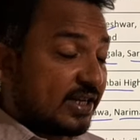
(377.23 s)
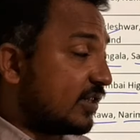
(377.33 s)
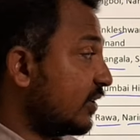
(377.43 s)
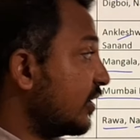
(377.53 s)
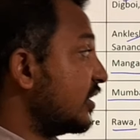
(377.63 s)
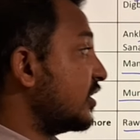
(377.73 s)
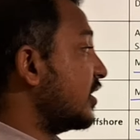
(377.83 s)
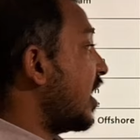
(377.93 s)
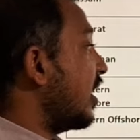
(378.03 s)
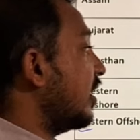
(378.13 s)
region,
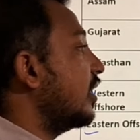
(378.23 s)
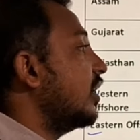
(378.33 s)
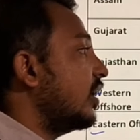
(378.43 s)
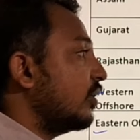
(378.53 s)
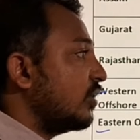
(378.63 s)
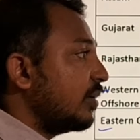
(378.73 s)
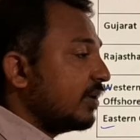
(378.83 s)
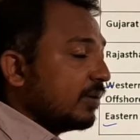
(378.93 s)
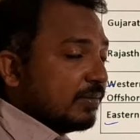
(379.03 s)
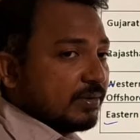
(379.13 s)
Krishna
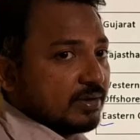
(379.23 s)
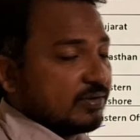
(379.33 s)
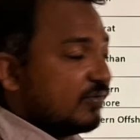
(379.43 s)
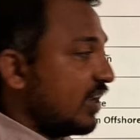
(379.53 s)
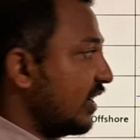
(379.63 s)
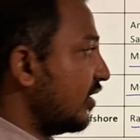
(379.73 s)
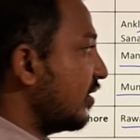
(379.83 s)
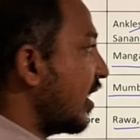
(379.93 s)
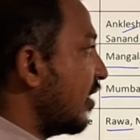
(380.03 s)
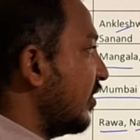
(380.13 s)
Godavari Valley
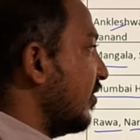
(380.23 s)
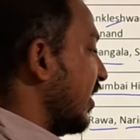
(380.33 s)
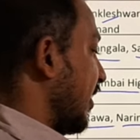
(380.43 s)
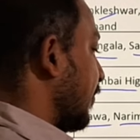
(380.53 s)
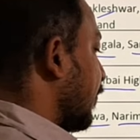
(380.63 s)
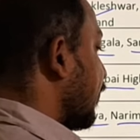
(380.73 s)
or Kaveri Valley.